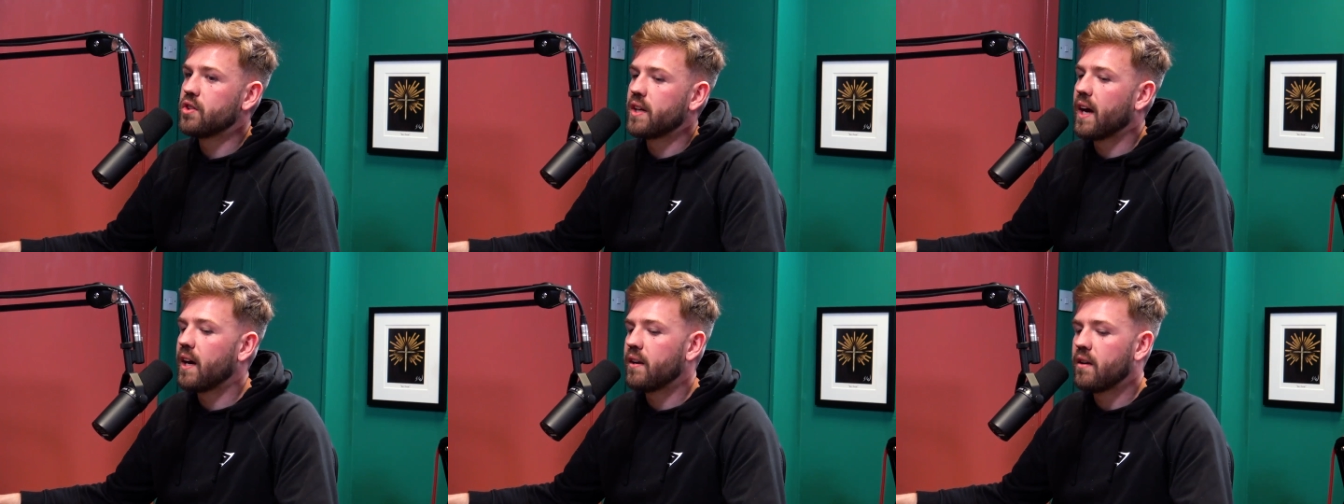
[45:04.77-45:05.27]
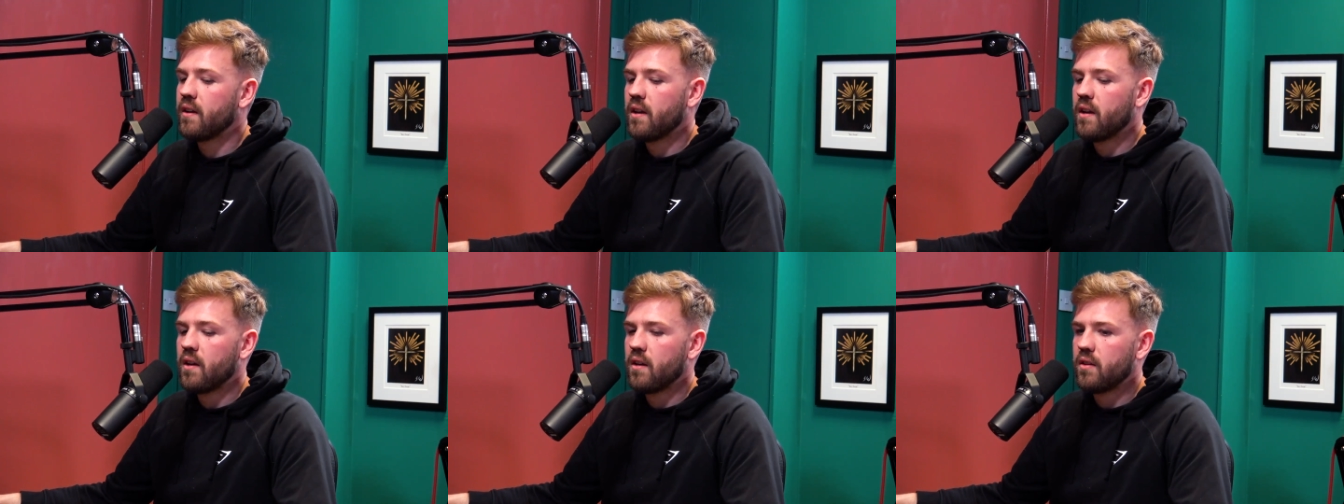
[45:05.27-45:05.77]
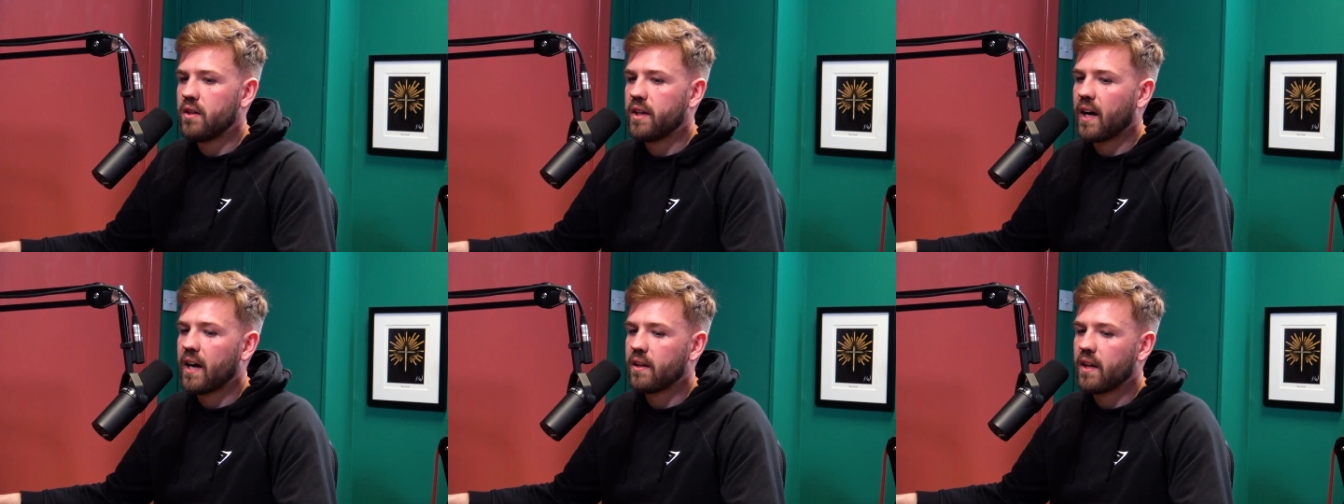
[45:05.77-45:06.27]
You can't. You
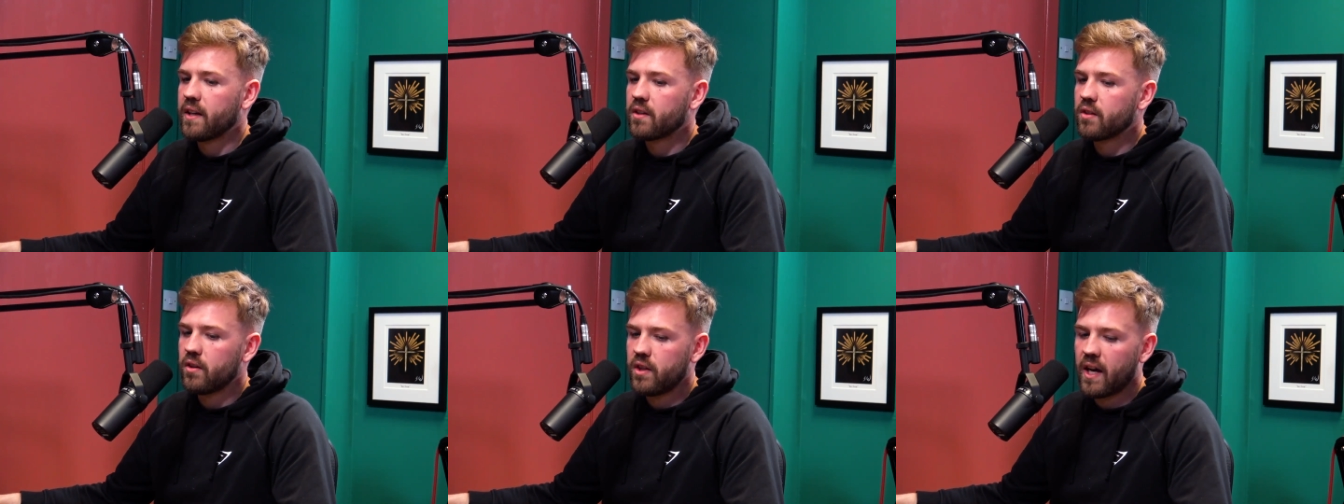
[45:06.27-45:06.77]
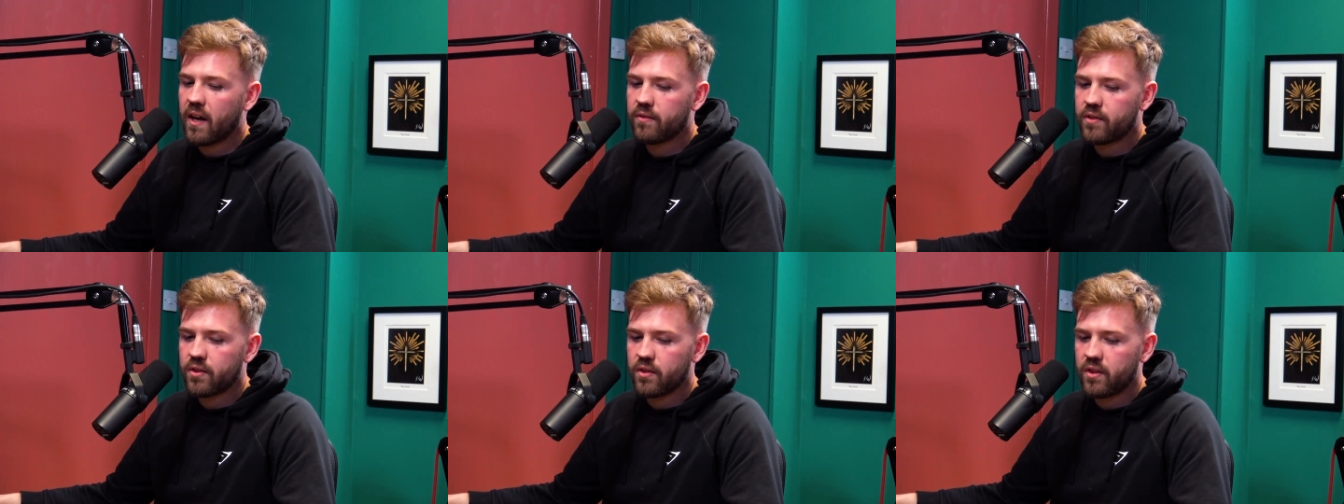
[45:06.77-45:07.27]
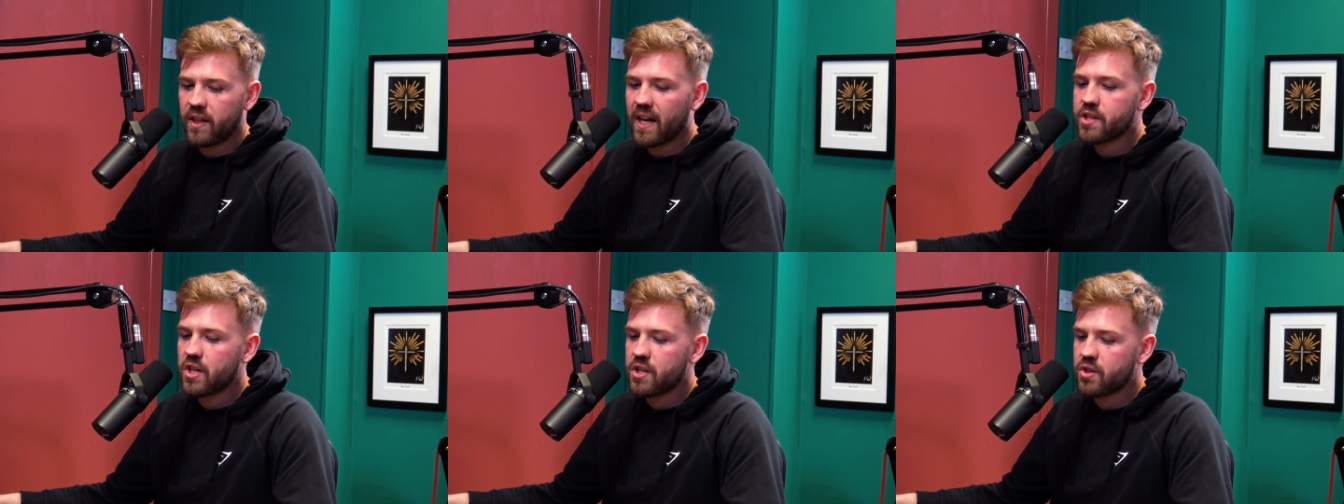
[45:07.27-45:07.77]
can't like you have to. You
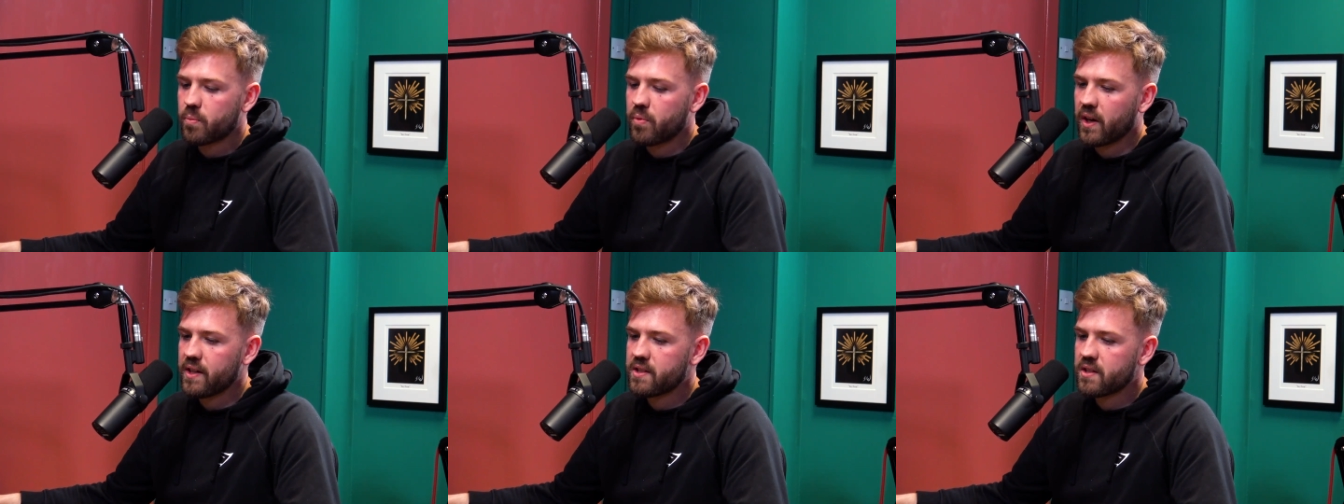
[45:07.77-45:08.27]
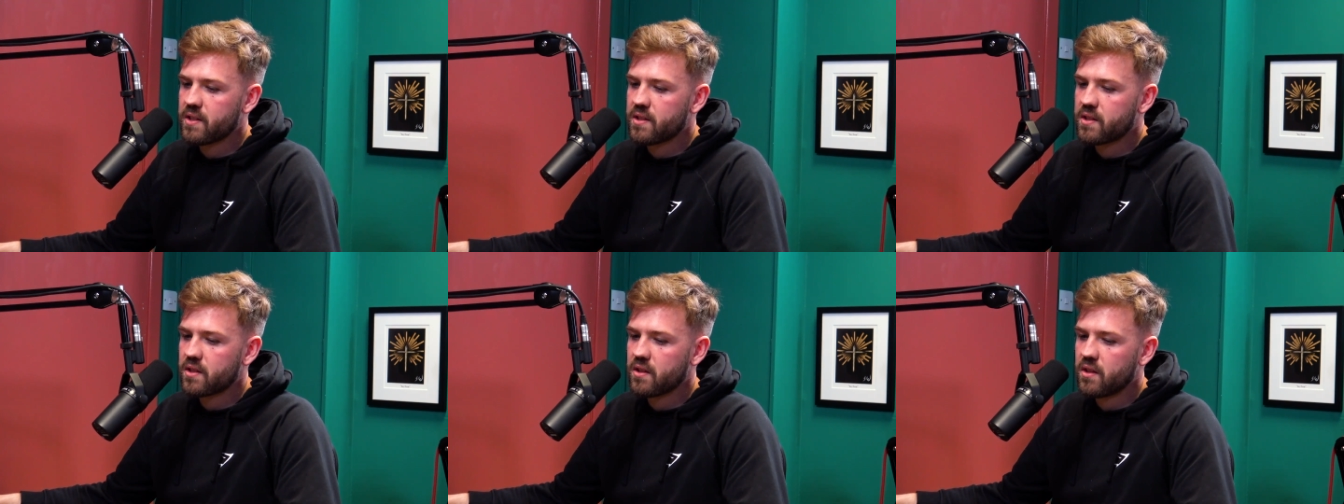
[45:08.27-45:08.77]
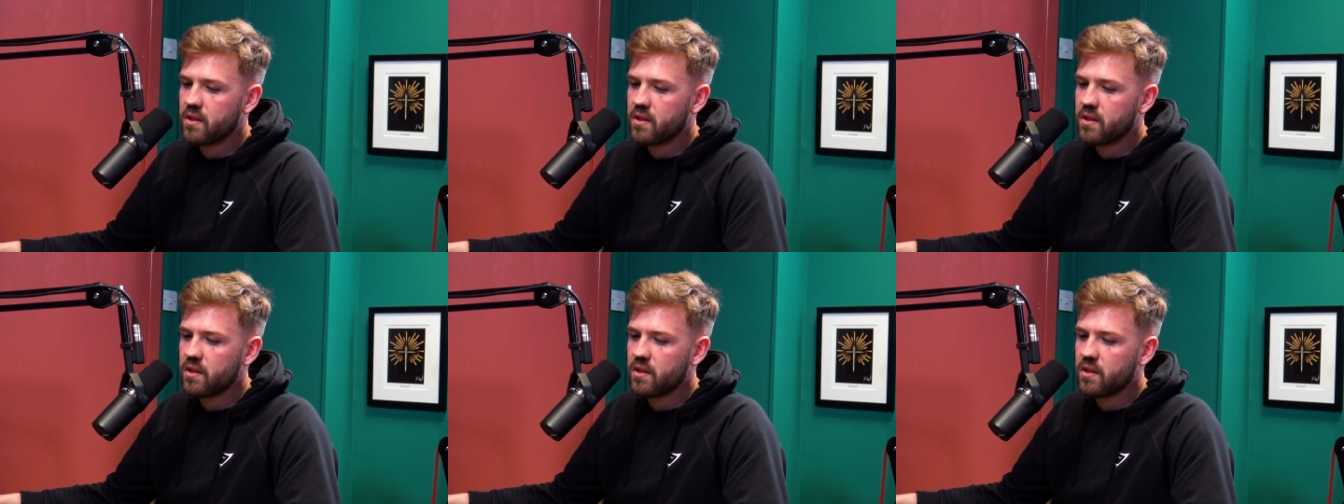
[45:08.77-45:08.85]
can't change your prices.